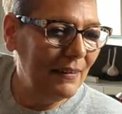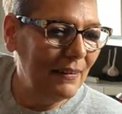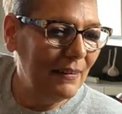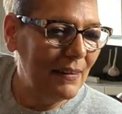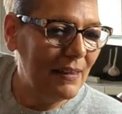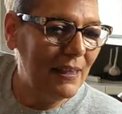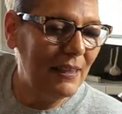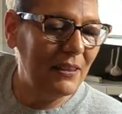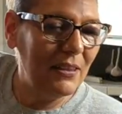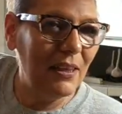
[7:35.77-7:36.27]

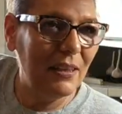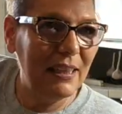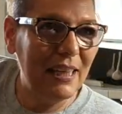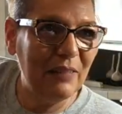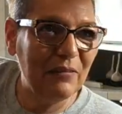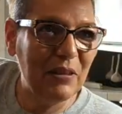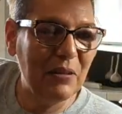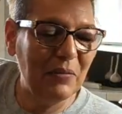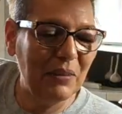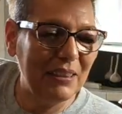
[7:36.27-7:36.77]
See, not
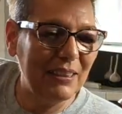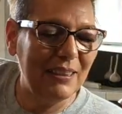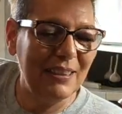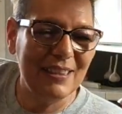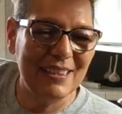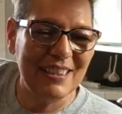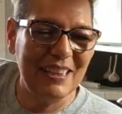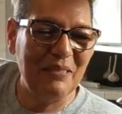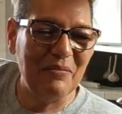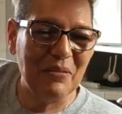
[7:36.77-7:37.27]
everyone can
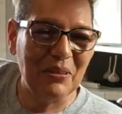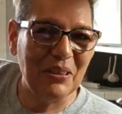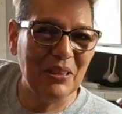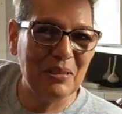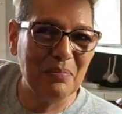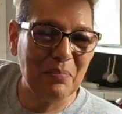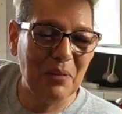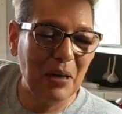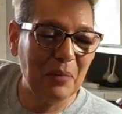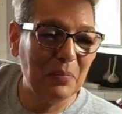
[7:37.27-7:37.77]
say words
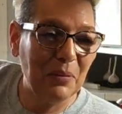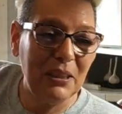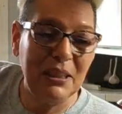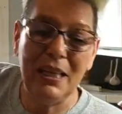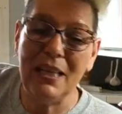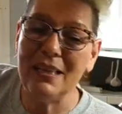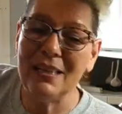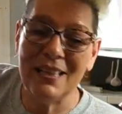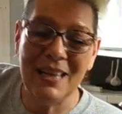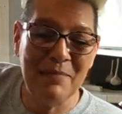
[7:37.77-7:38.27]
properly,
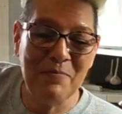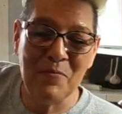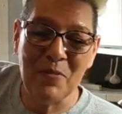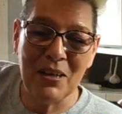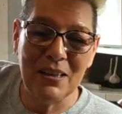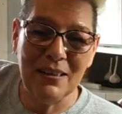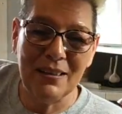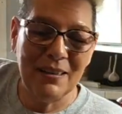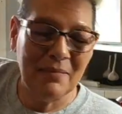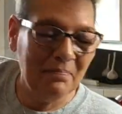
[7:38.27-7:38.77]
and I'm
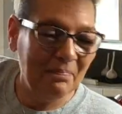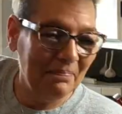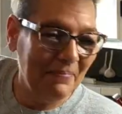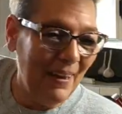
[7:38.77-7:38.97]
one of them.